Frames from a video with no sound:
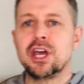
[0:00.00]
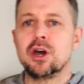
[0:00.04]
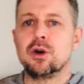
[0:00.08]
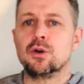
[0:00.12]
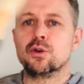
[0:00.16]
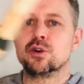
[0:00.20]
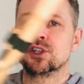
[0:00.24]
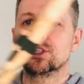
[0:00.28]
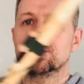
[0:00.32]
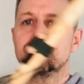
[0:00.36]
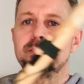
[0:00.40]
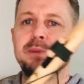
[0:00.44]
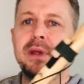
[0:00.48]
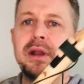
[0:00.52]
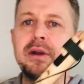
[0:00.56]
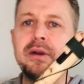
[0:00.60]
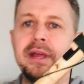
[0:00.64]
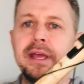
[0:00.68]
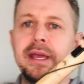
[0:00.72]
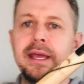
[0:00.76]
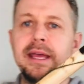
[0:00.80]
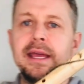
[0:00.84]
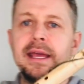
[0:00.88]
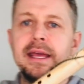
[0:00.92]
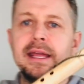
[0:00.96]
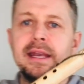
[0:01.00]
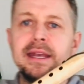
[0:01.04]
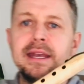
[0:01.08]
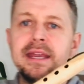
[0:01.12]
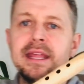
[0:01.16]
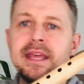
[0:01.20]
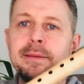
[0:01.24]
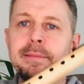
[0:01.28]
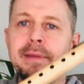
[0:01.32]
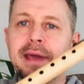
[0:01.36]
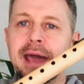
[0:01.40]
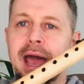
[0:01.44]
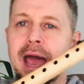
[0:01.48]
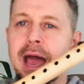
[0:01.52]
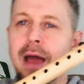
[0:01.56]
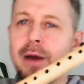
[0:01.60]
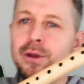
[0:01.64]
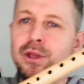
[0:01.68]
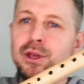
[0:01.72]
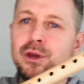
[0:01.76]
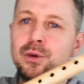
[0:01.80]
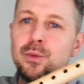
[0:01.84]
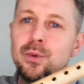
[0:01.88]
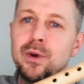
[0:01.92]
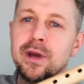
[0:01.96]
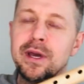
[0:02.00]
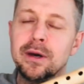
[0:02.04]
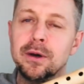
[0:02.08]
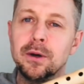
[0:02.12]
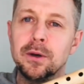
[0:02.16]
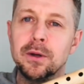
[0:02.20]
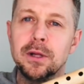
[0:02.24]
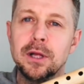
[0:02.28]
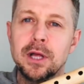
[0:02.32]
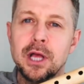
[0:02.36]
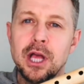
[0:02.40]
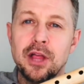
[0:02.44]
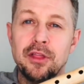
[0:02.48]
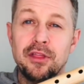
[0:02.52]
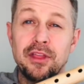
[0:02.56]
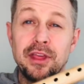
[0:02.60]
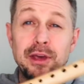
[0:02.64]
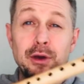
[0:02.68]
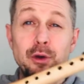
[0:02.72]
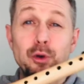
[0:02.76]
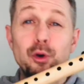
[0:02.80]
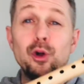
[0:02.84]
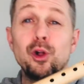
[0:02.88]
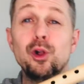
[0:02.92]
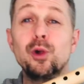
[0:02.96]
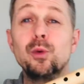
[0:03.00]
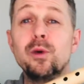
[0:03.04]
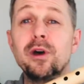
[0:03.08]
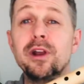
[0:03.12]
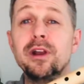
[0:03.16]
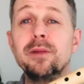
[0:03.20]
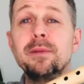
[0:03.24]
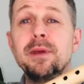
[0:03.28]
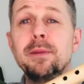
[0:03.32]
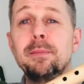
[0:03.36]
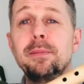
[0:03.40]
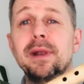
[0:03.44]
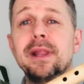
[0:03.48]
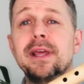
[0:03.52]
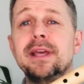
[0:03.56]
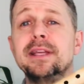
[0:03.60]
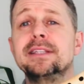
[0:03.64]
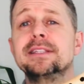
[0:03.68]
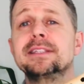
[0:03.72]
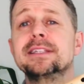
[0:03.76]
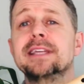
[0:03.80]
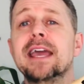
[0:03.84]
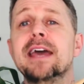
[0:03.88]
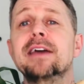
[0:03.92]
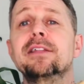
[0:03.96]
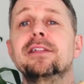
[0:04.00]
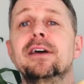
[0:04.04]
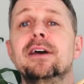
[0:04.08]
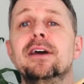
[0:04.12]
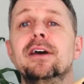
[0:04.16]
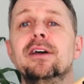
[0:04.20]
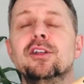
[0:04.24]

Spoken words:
or spirit, name it how you will? They all want to be played together.